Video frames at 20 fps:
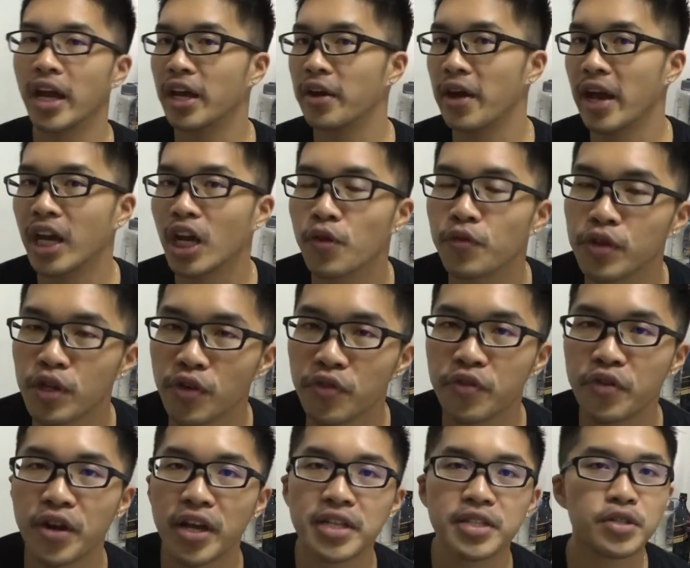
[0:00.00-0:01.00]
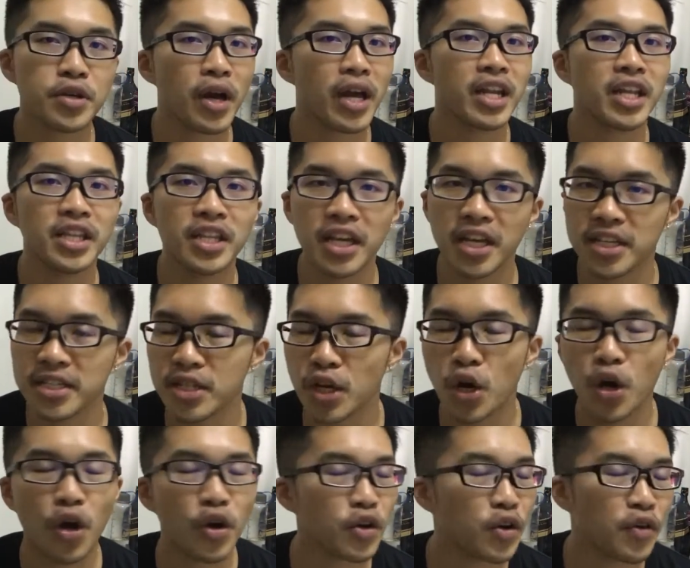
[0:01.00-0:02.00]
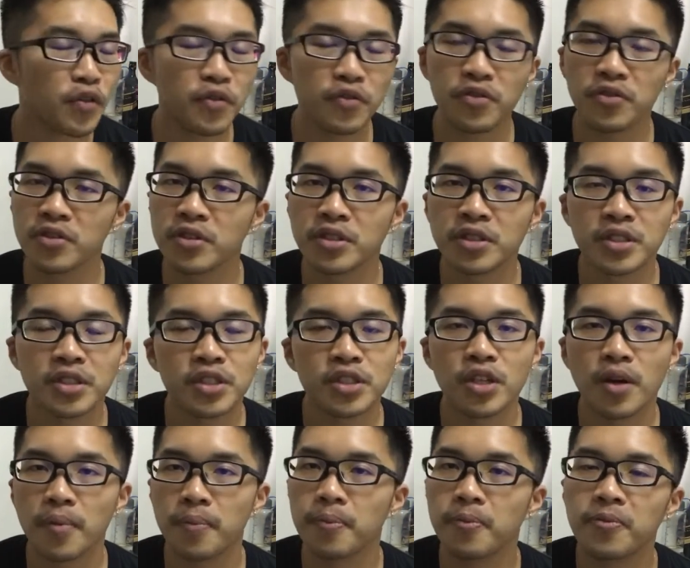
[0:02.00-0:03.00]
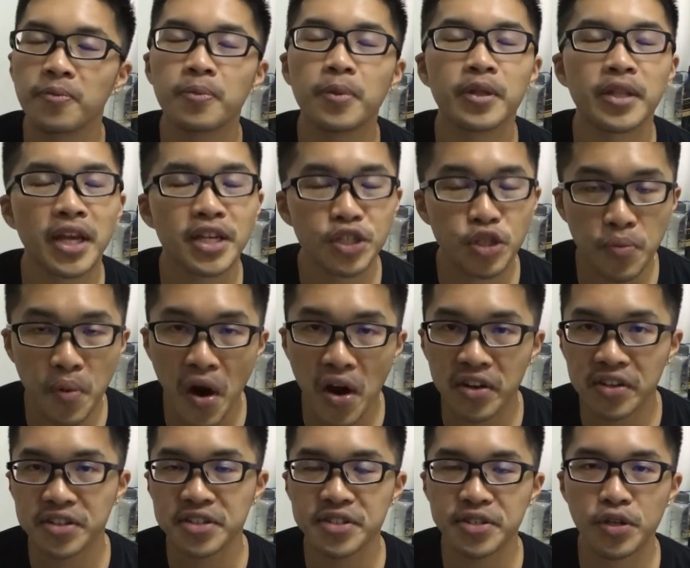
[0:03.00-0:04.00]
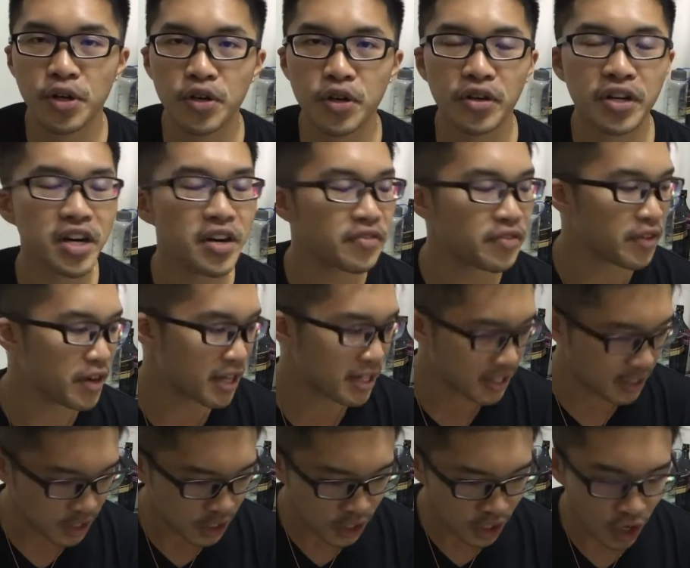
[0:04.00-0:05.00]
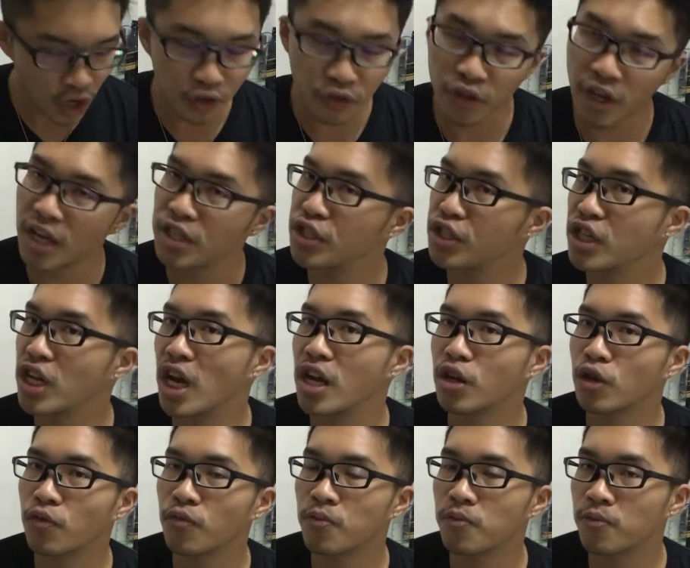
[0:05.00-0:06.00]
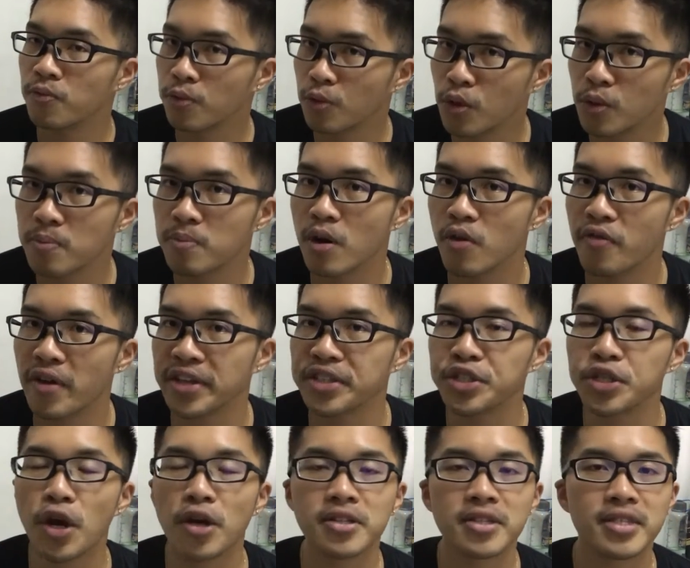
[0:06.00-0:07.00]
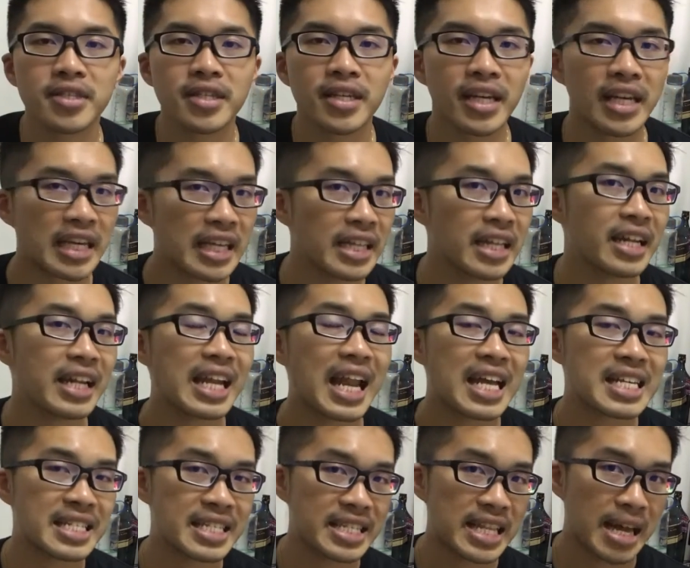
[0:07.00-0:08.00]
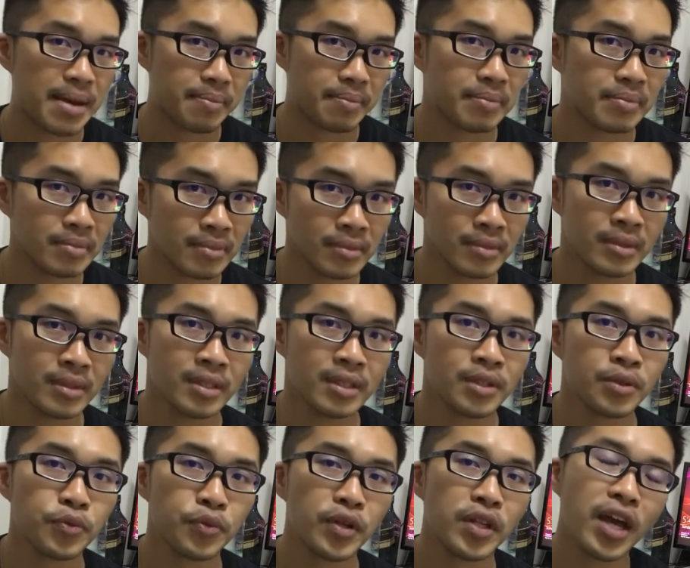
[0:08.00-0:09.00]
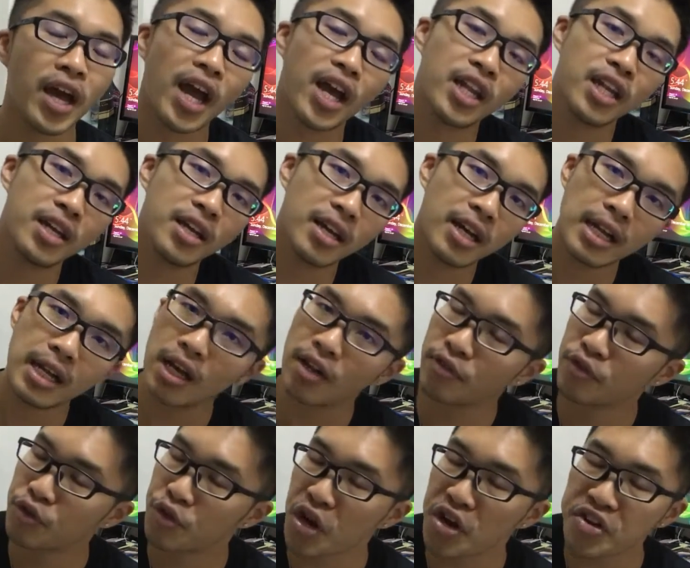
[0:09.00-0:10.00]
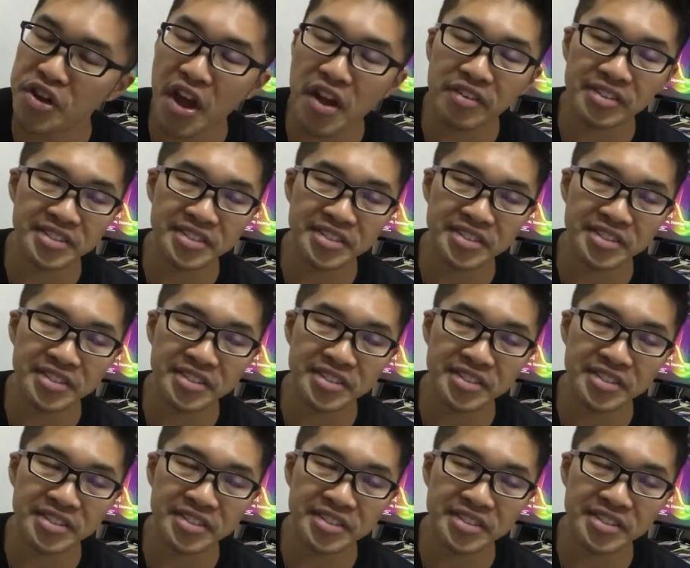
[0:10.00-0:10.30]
hang out with your friends or anything, or your potential partners or your girlfriends, how to actually get good perfect shots in a less time without a lot of trial and